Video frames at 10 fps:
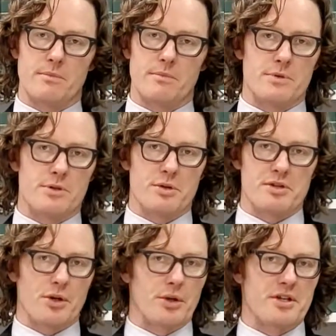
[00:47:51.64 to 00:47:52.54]
Do it as
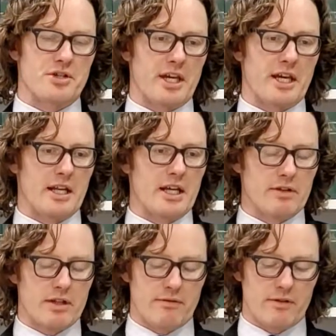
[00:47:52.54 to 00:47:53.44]
early as you can,
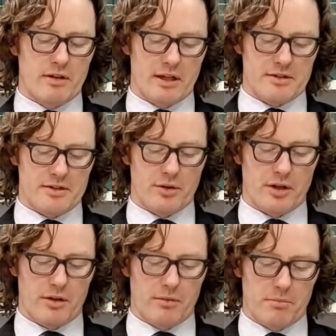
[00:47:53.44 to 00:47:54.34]
even if you think it's not going
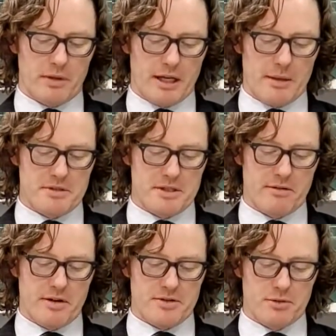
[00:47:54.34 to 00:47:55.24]
to become
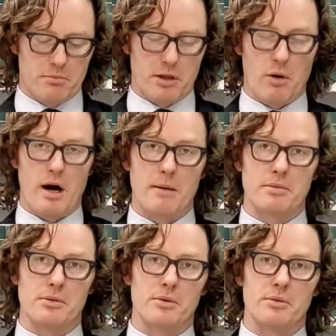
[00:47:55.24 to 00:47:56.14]
serious or blow up
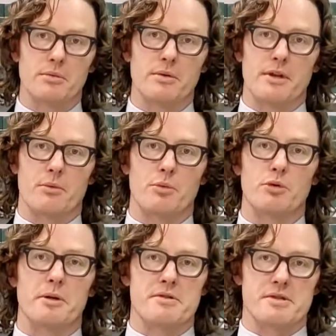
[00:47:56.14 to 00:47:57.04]
or that it will
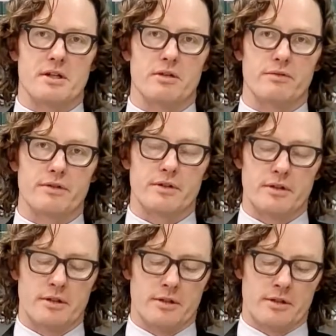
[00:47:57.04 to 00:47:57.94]
be resolved.
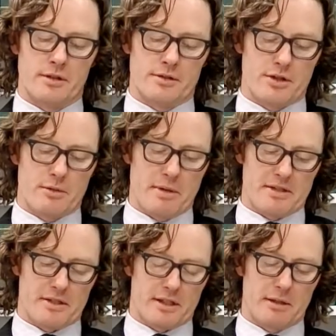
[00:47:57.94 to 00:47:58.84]
Do your best
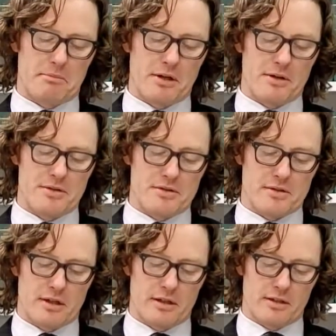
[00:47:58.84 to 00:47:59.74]
to keep those.
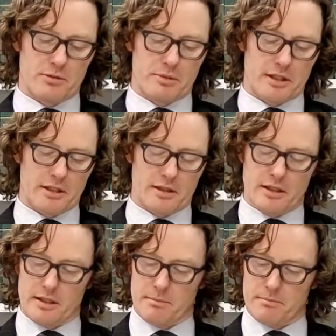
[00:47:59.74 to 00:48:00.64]
You'll be
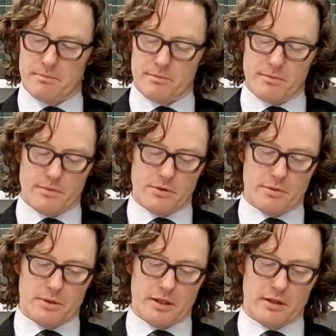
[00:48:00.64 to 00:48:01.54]

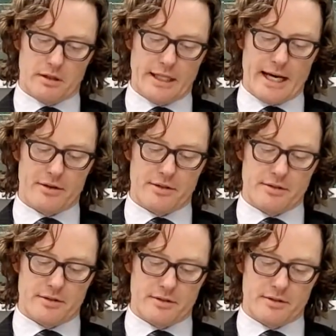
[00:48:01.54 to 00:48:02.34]
lauded